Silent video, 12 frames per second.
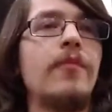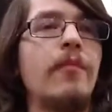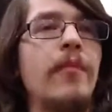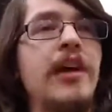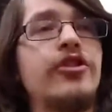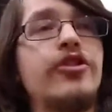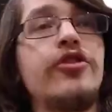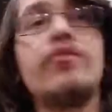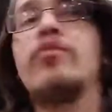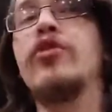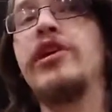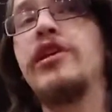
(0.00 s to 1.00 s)
Make sure you
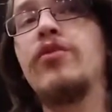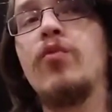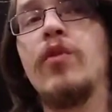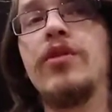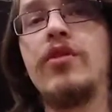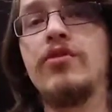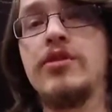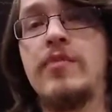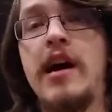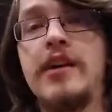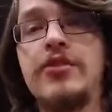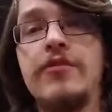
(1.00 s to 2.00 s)
breathe with those
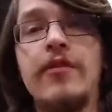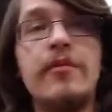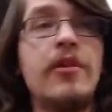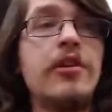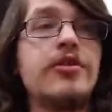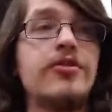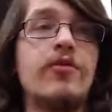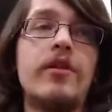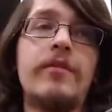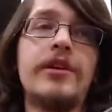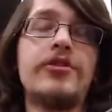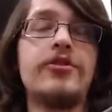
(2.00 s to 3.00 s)
apostrophe marks. You want
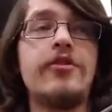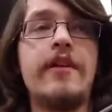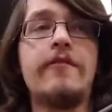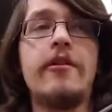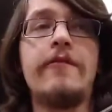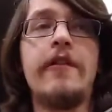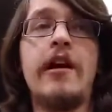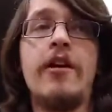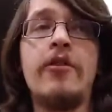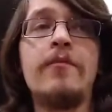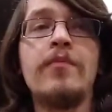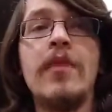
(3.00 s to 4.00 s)
to make sure you have enough
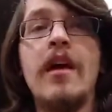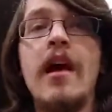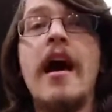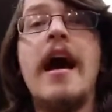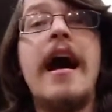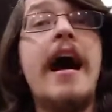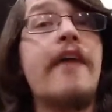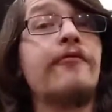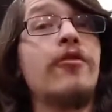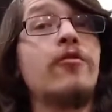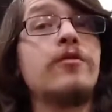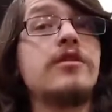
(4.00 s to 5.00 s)
air. Half
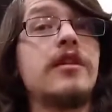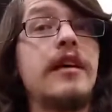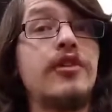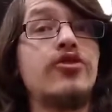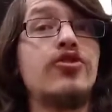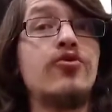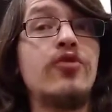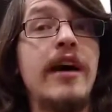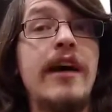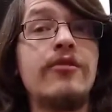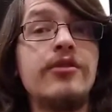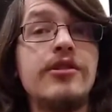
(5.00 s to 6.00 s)
notes get 2
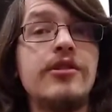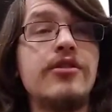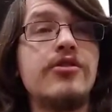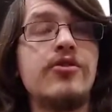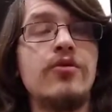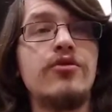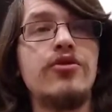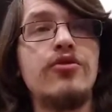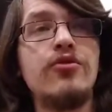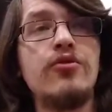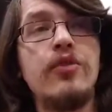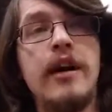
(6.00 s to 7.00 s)
counts, so
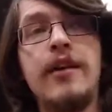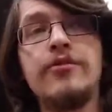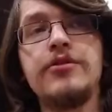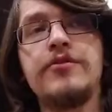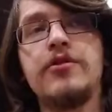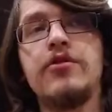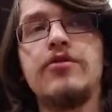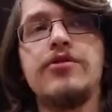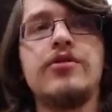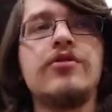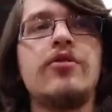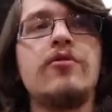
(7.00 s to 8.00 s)
2 counts for
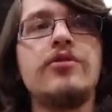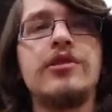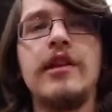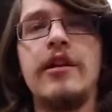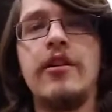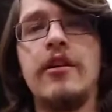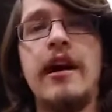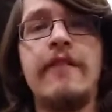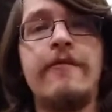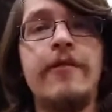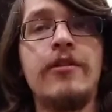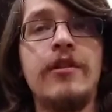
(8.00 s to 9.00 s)
those notes that are
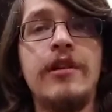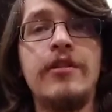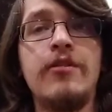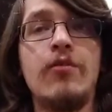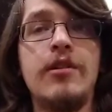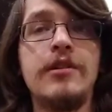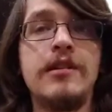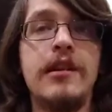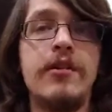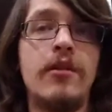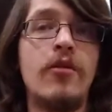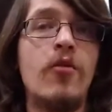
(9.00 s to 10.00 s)
not filled in, the ones
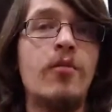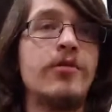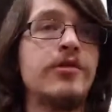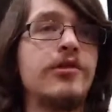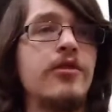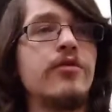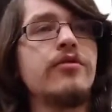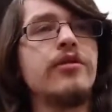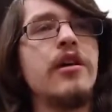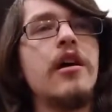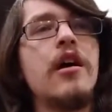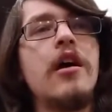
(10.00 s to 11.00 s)
that are open
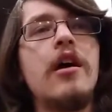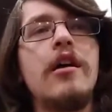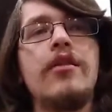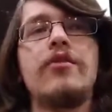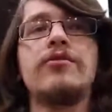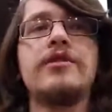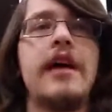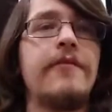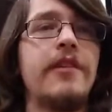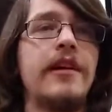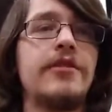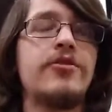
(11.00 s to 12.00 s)
circles. Those have
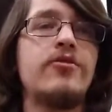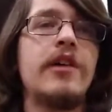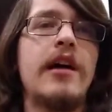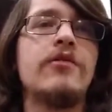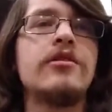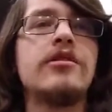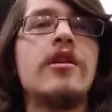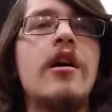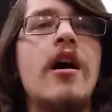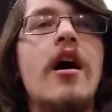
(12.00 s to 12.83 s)
to get 2 counts.